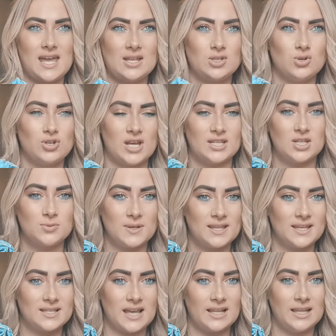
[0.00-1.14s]
or dresses with
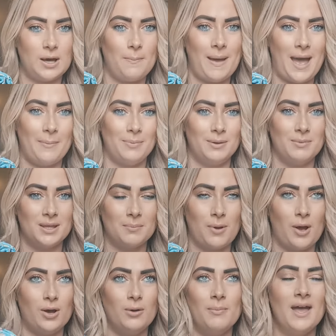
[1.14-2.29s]
this like little peplum at the
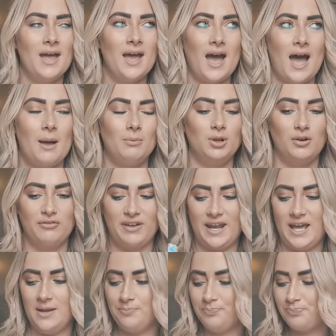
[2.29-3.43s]
bottom i'm loving it
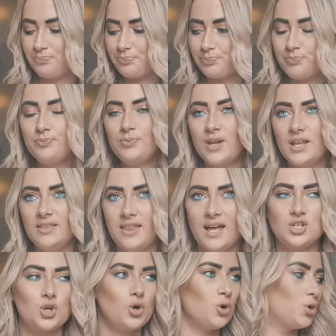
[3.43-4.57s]

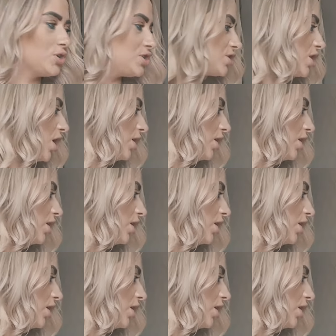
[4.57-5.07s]
that's gorgeous on